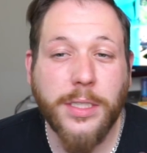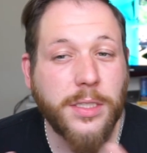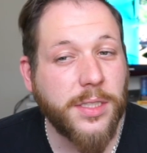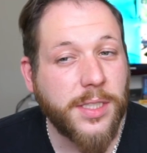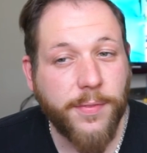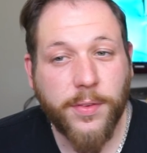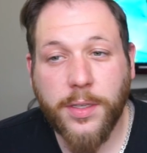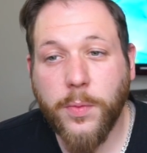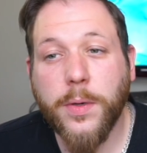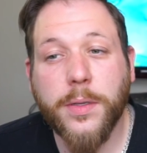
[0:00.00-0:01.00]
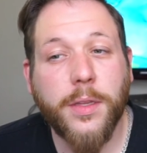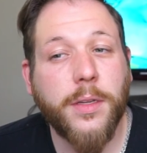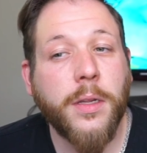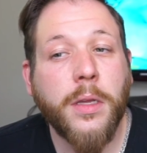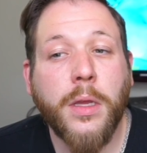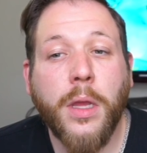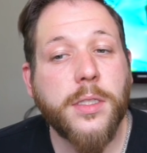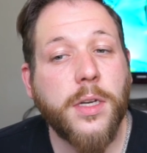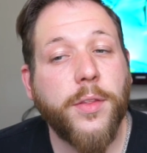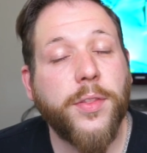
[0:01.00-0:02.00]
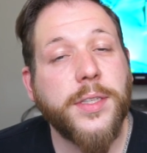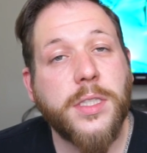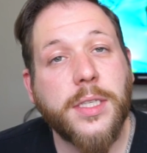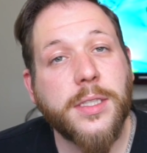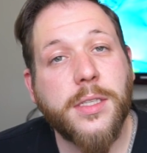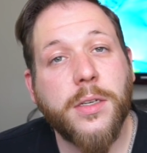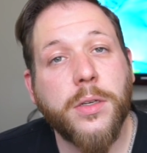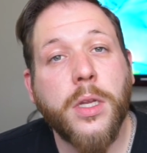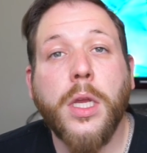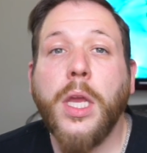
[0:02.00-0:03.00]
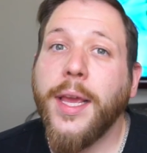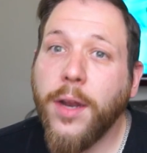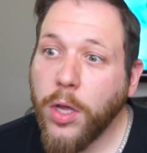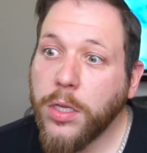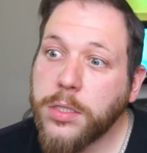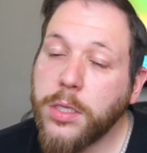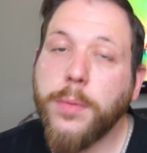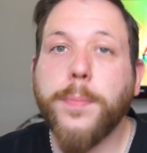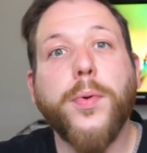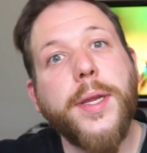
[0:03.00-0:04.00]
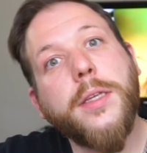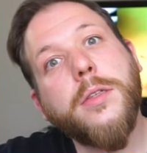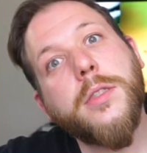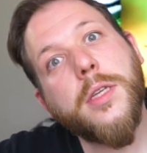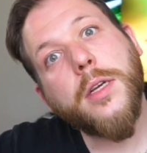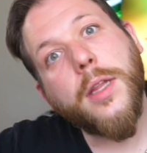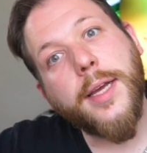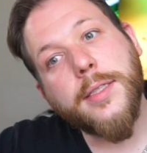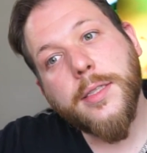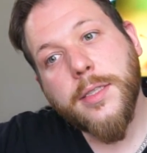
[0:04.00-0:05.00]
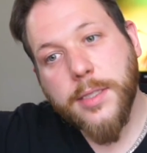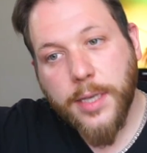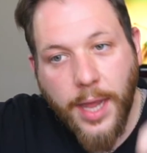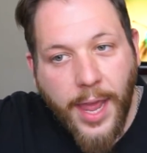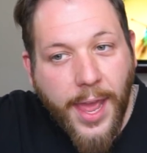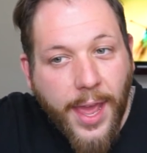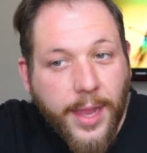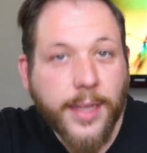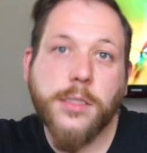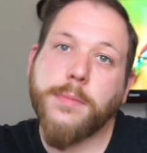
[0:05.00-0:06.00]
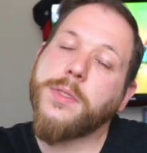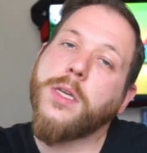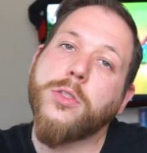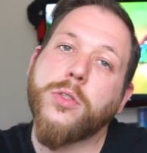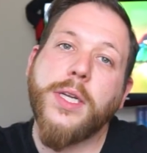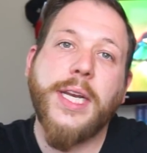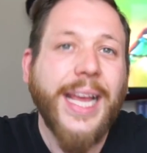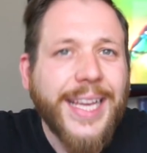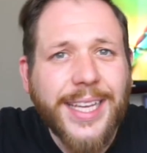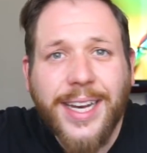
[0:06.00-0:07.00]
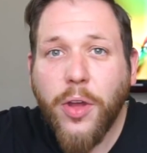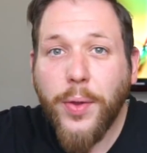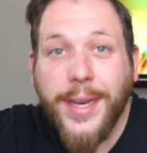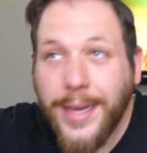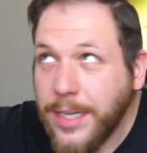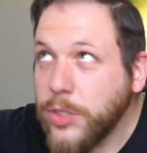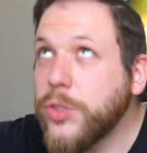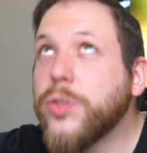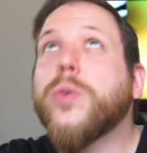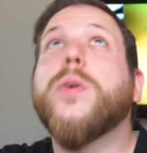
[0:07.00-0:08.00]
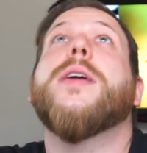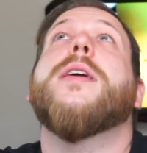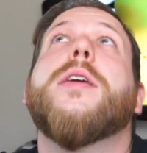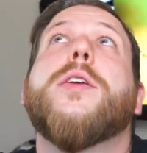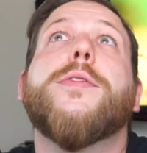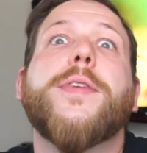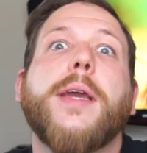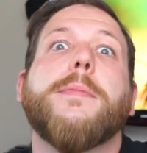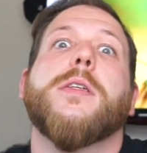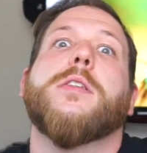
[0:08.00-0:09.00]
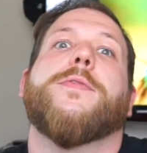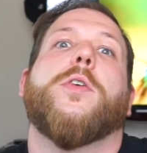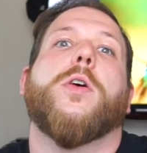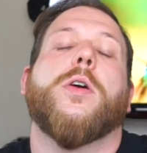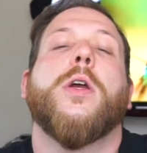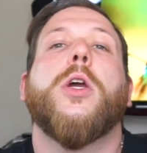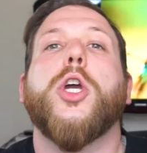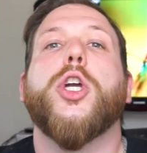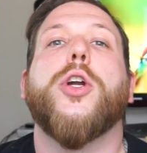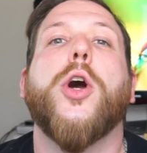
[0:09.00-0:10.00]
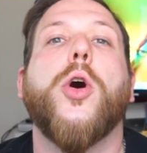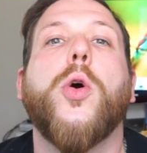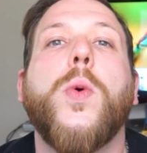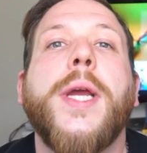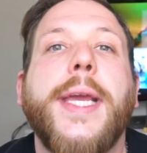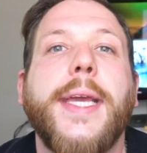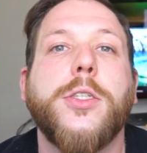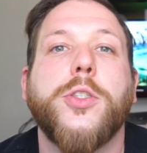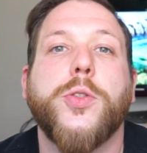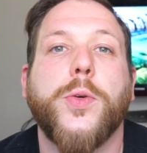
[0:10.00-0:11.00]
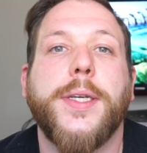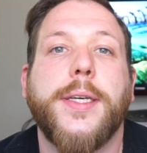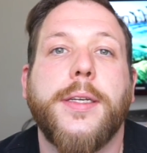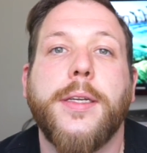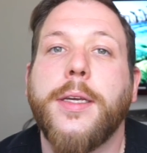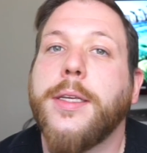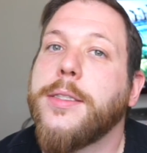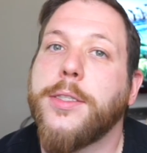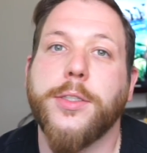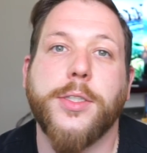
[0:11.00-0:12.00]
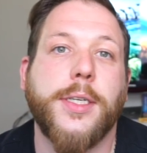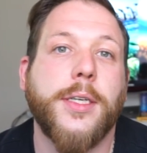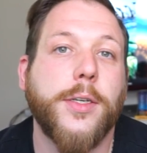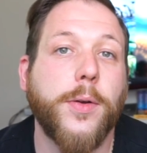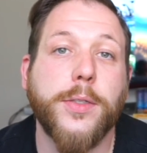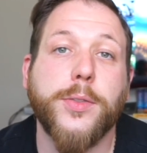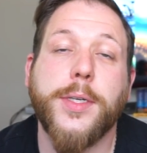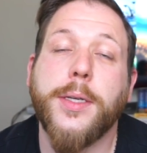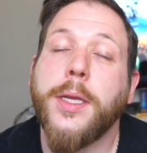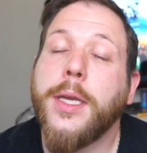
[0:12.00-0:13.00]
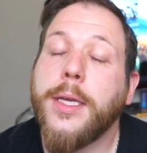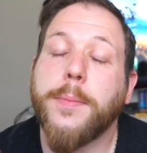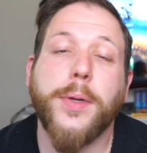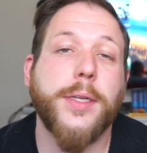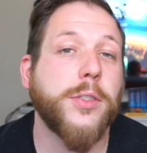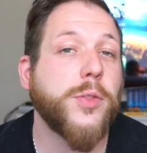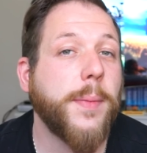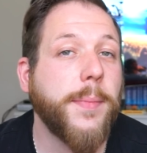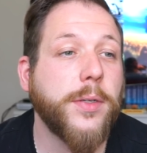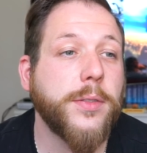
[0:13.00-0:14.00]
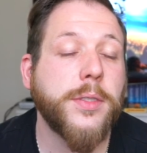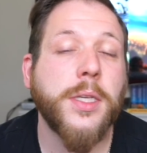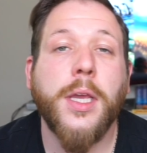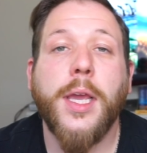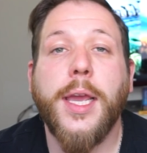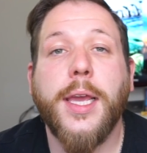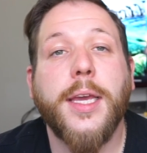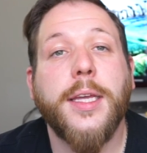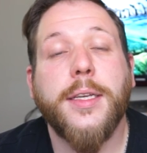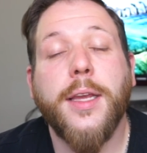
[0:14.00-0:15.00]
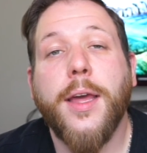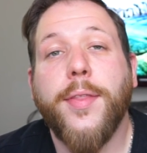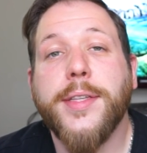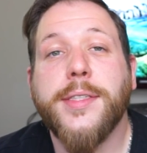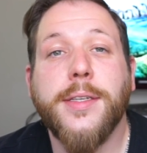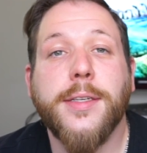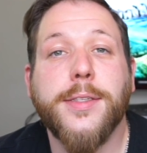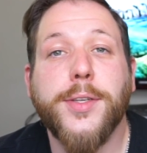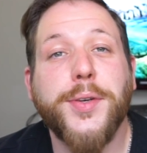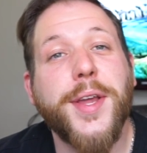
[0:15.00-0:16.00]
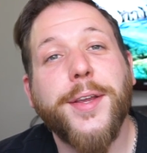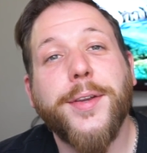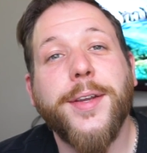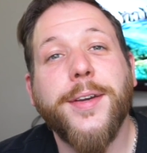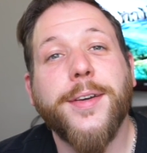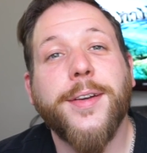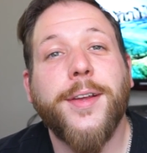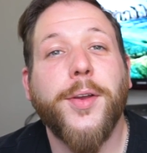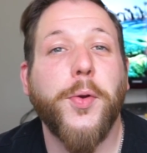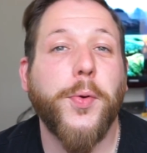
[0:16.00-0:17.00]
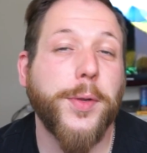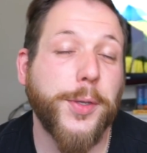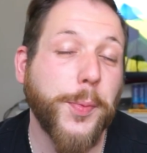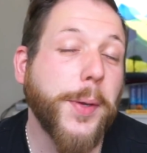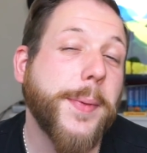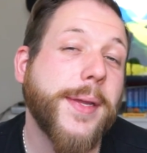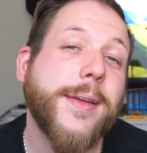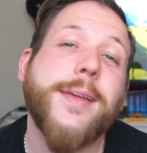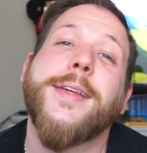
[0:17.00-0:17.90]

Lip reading: It's definitely worth it. It's another thing to consider. And also bring your sunglasses and a hat and some sunscreen and get out and enjoy it. You've came this far. Go enjoy it. Seriously, go enjoy it. Bring your swimmers, and yeah, that's it. So now you're here, or you will be.